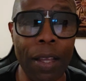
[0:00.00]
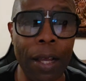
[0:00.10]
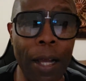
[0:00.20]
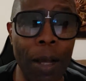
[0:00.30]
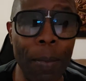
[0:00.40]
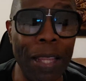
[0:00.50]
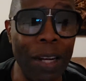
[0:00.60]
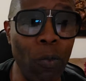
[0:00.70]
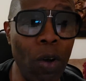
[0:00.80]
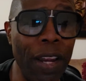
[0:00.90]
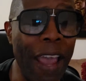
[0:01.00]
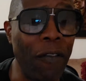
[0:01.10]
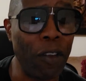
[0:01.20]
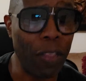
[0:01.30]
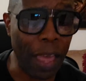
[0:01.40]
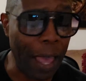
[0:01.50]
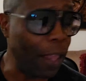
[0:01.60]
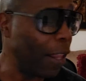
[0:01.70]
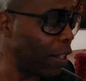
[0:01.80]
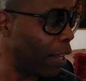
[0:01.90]
Um, then the one after
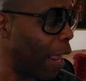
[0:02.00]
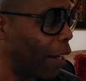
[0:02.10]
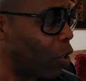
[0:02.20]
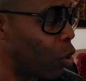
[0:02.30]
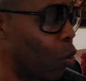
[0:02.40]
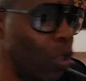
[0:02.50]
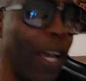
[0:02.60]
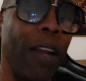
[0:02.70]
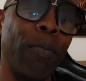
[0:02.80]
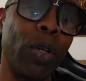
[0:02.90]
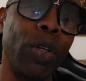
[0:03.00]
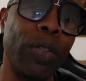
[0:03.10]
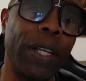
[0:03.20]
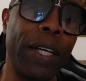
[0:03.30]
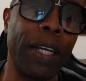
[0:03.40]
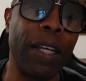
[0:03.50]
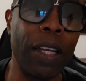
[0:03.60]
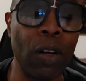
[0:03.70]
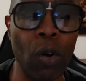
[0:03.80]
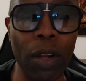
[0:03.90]
that, that, that actually shows you how to build uh,
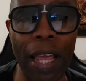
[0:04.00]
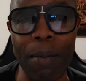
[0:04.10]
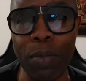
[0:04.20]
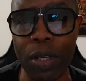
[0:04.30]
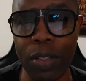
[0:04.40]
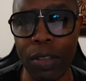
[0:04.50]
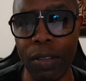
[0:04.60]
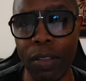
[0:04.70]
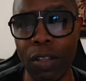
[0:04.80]
an online business.